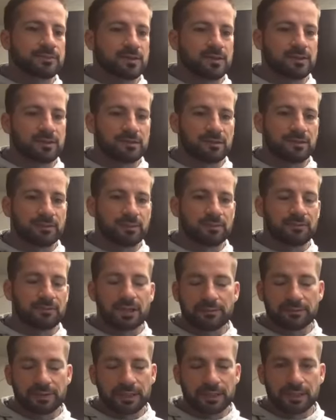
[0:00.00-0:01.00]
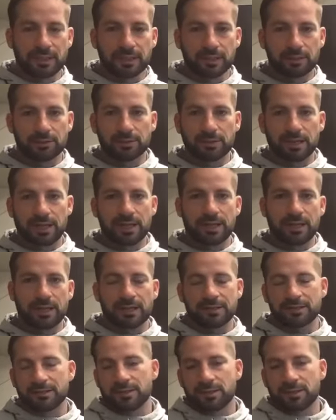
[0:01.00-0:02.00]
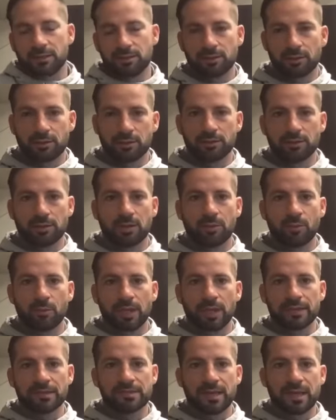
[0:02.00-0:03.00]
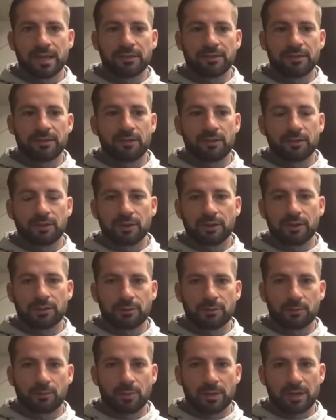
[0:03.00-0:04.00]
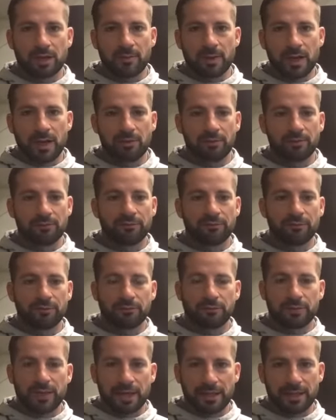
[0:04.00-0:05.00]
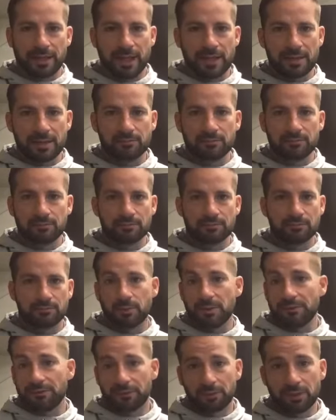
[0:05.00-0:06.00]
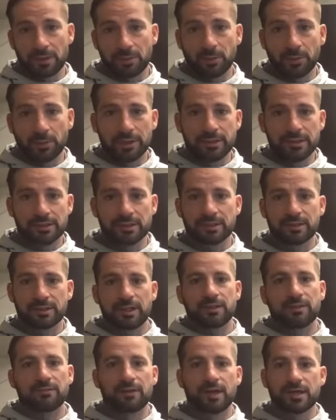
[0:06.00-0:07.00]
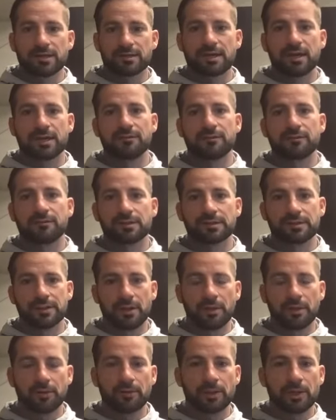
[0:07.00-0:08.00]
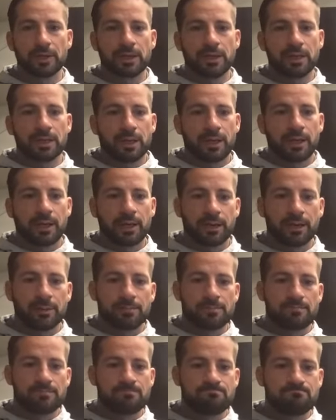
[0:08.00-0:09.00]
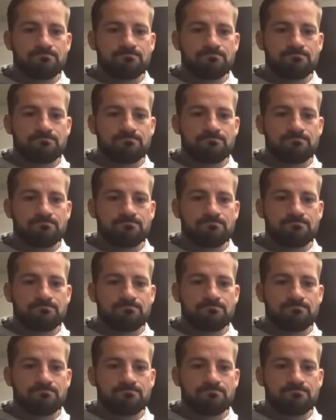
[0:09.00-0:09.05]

to, to be really, really clinical and, and execute on, on Wednesday and know that we come out of, of that game with three points and, and the right side of the result. Um,